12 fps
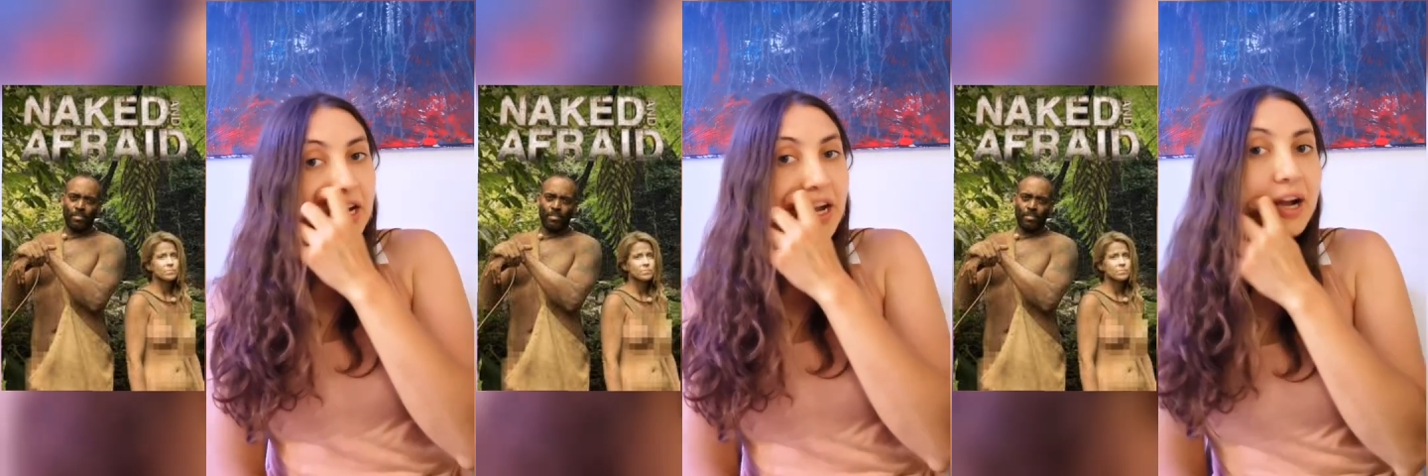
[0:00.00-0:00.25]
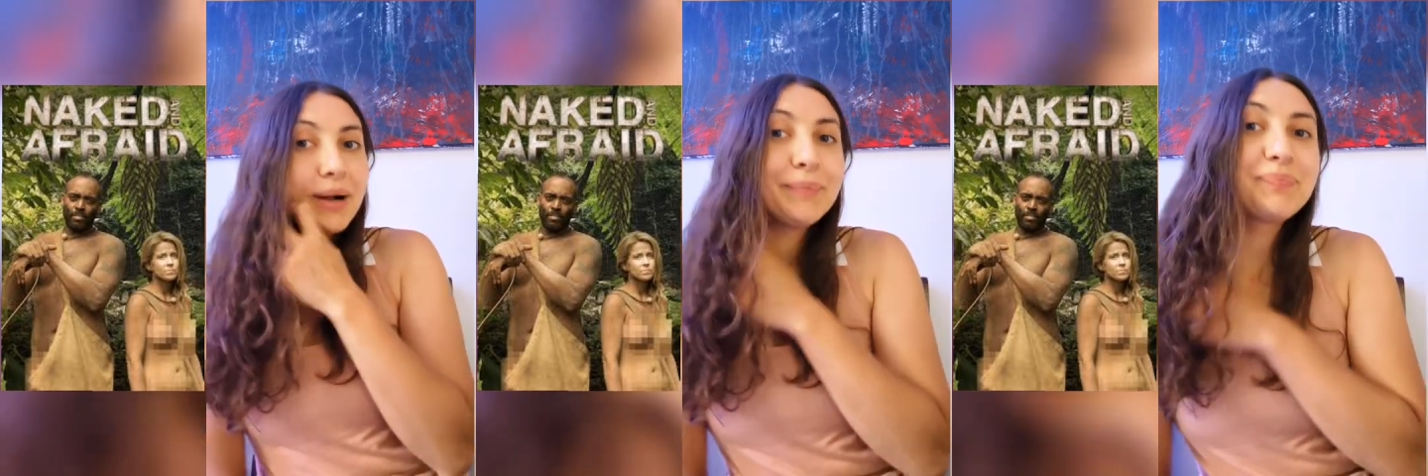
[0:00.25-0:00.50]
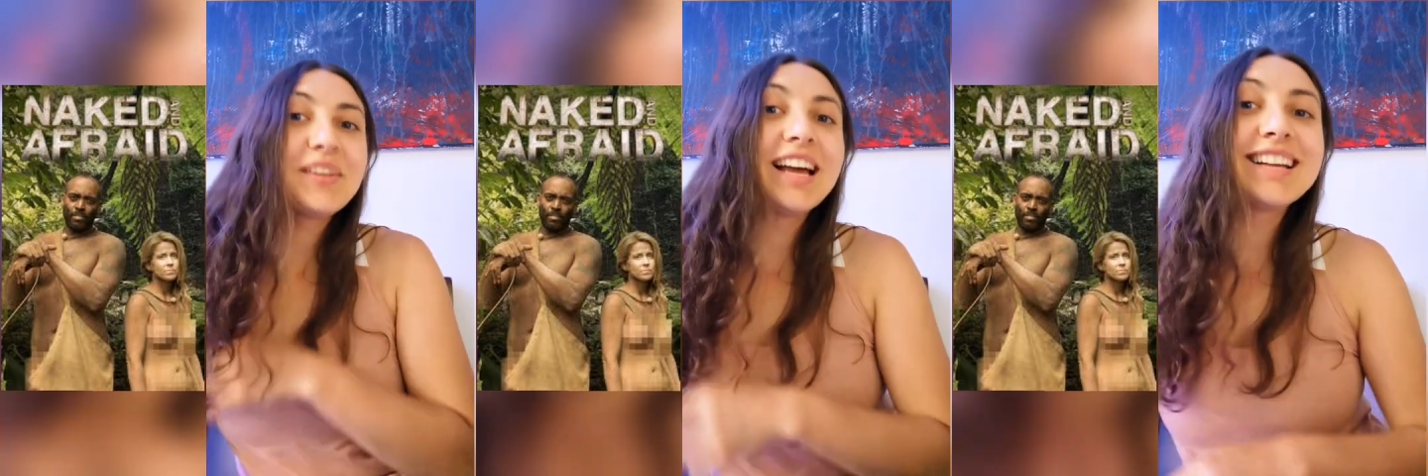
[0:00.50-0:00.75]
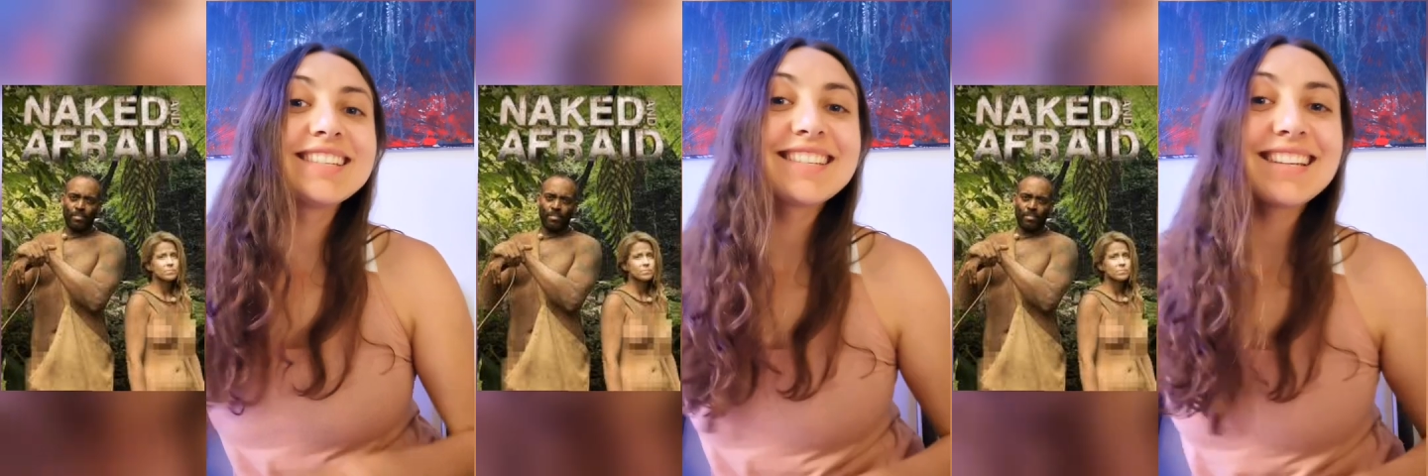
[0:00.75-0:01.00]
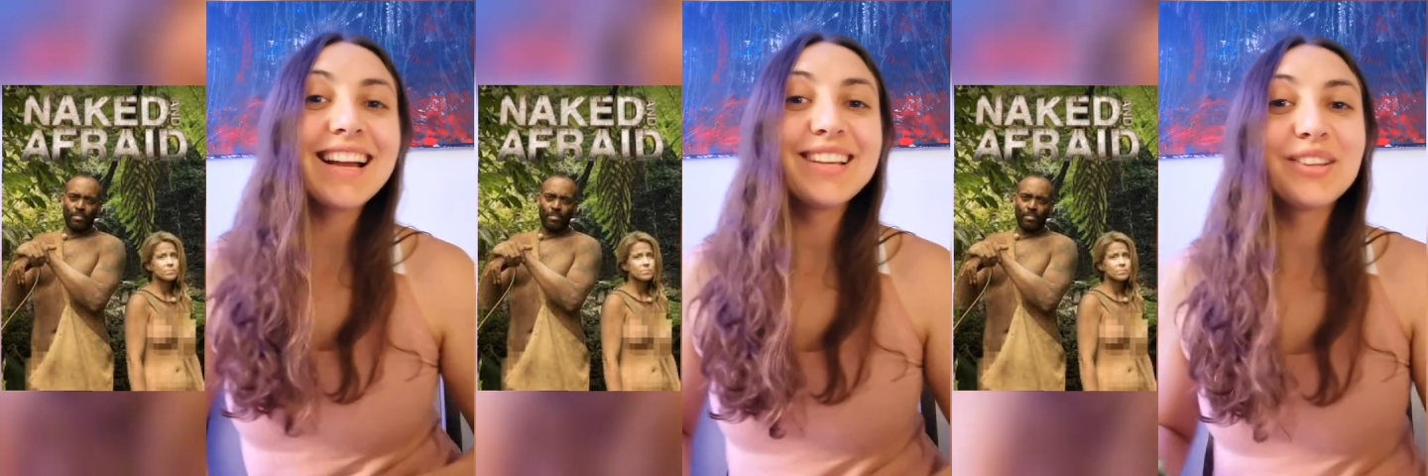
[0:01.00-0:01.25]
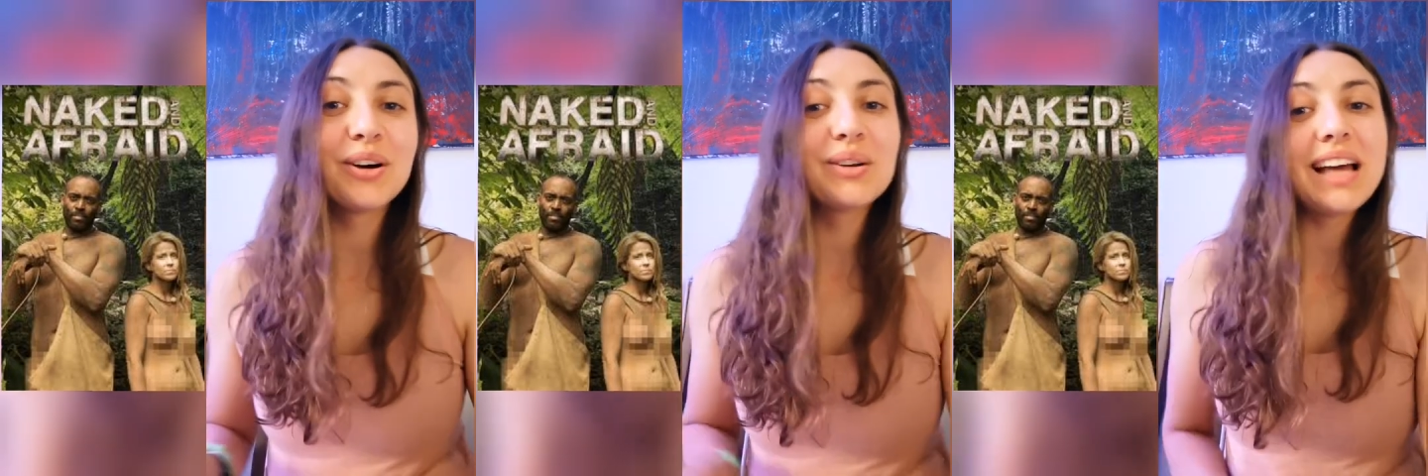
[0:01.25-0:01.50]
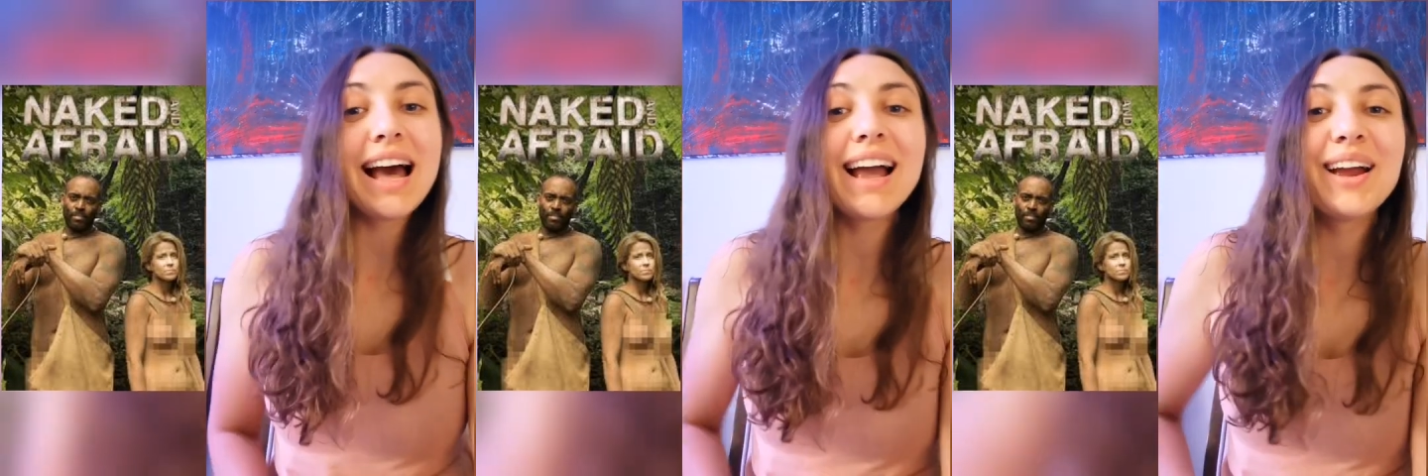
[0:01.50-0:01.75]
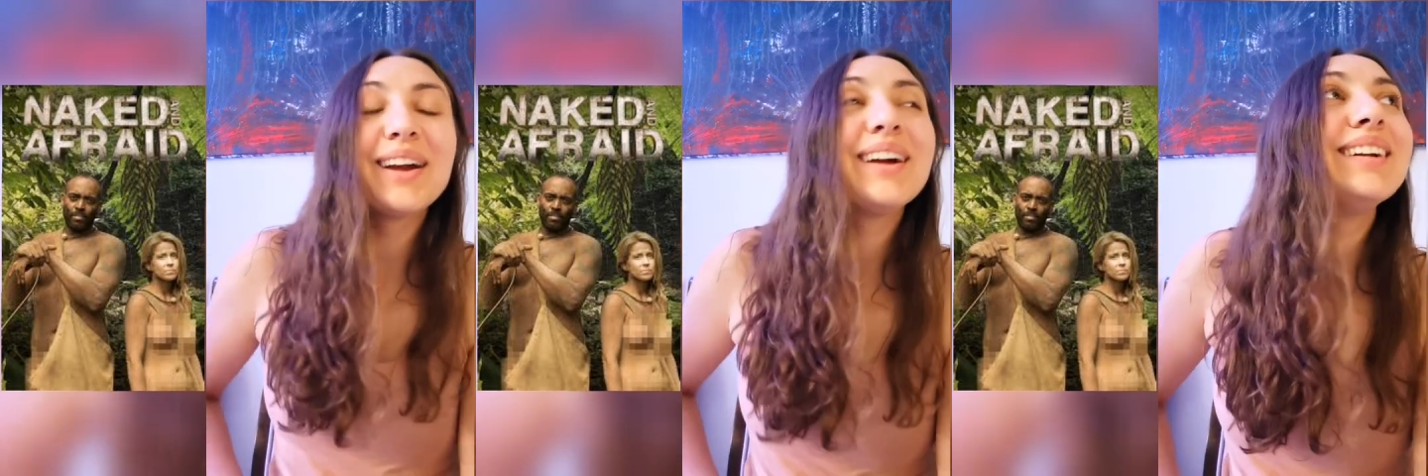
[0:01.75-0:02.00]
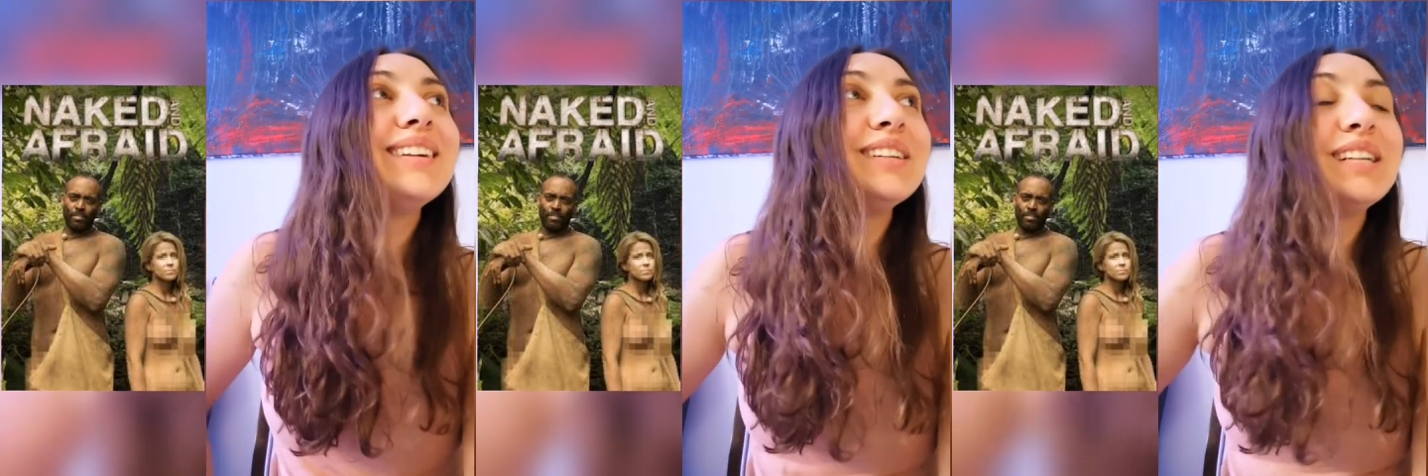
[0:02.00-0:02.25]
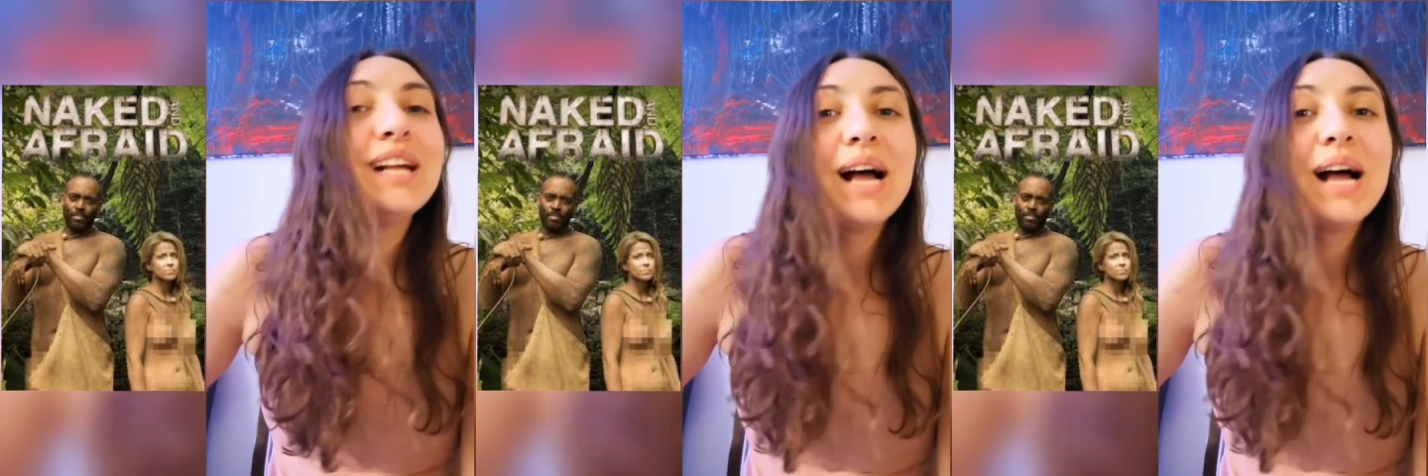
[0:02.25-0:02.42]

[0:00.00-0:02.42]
Side note, I heard